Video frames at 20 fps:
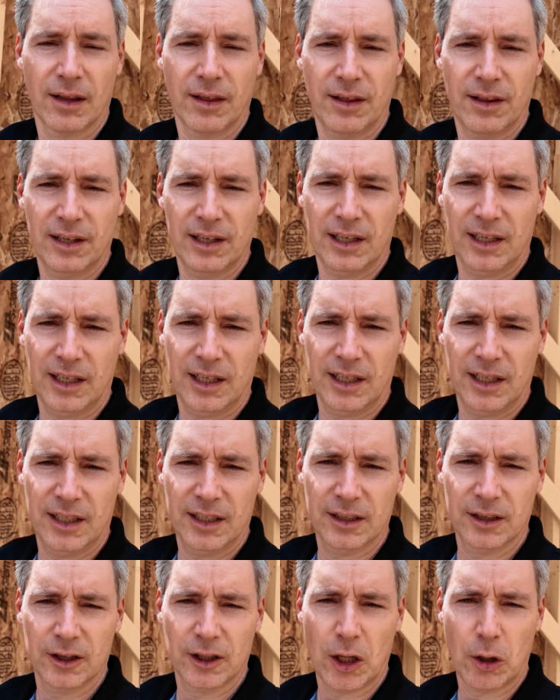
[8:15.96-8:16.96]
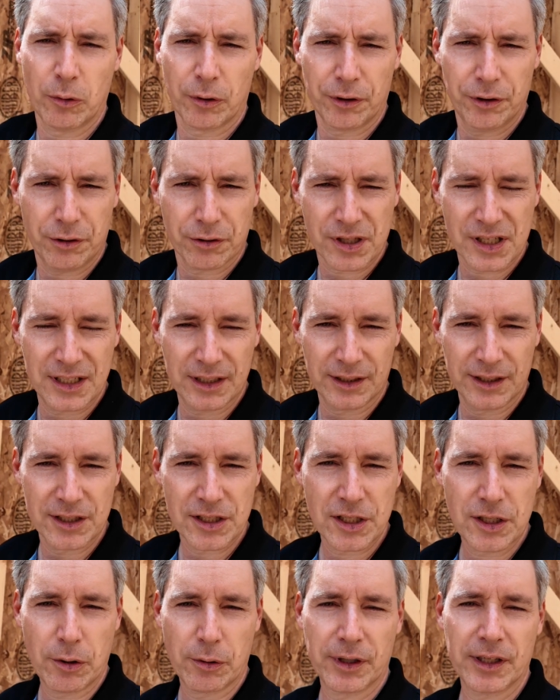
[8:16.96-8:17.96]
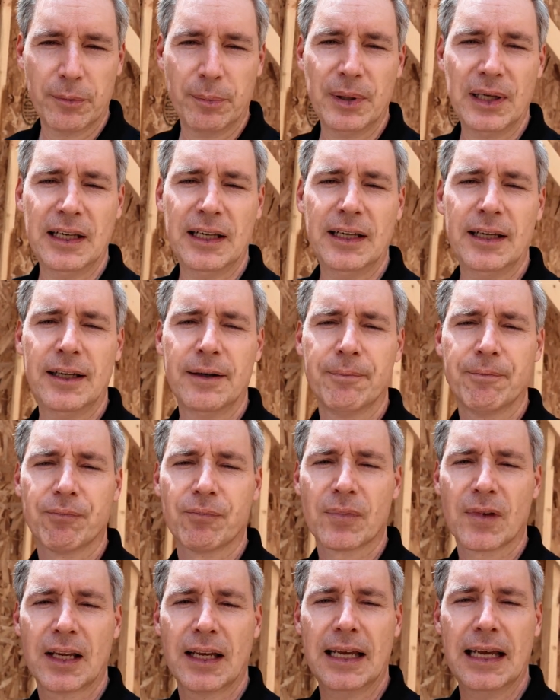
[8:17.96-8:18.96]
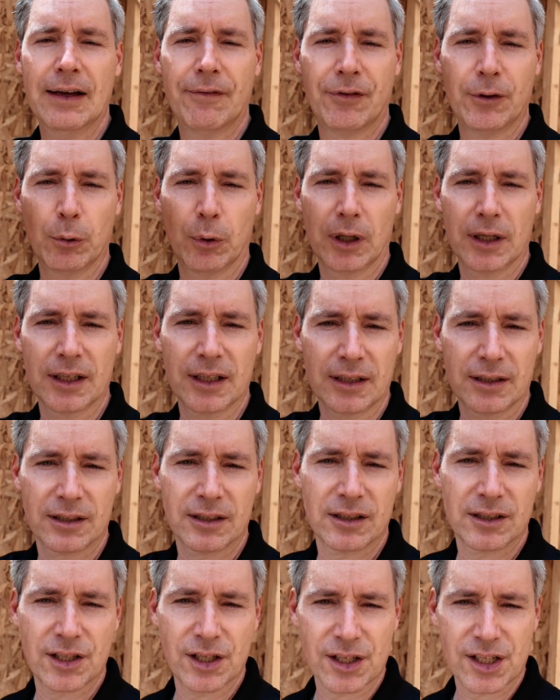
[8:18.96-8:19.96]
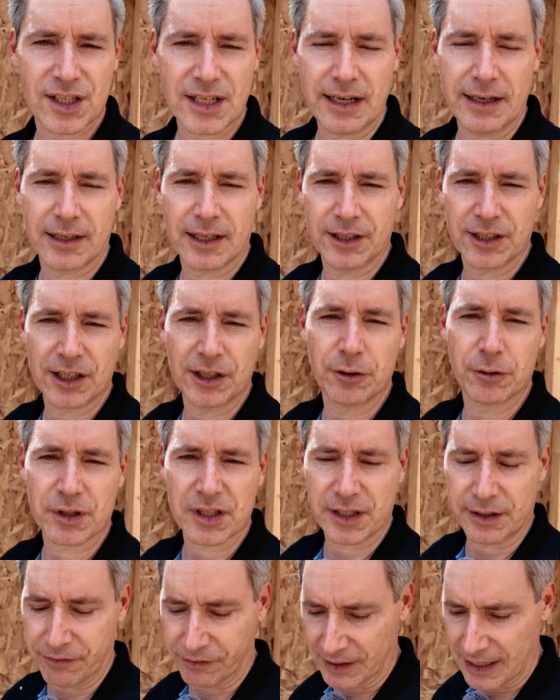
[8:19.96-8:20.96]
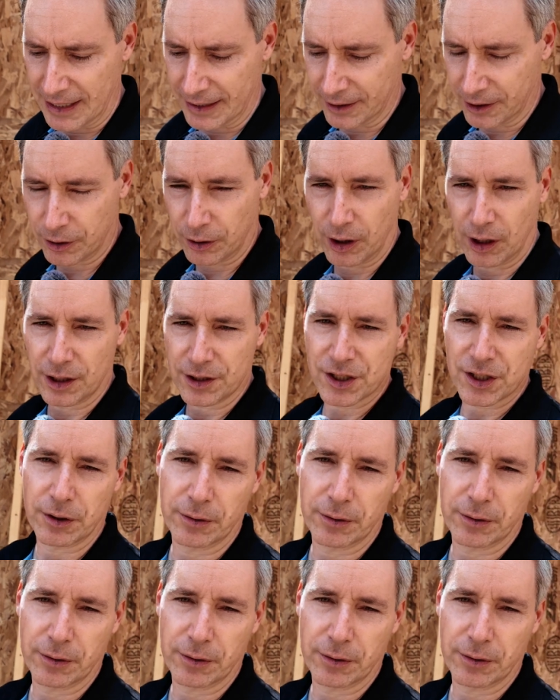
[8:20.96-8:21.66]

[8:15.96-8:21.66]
the lower your ceiling is going to be if you want it to stay continuously flat across.